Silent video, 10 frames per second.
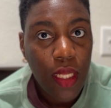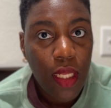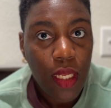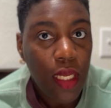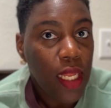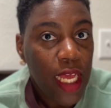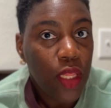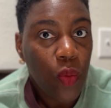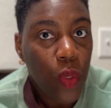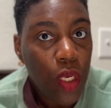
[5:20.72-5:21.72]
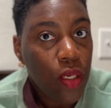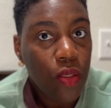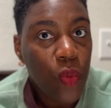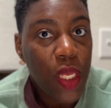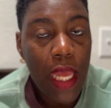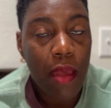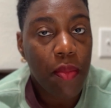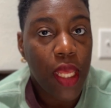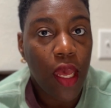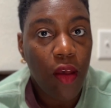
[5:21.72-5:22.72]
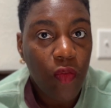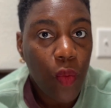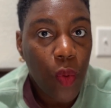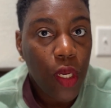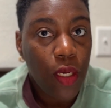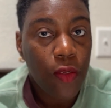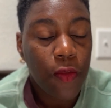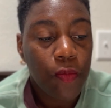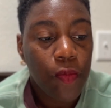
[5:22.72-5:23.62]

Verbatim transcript: look like the world, we can't be of the world.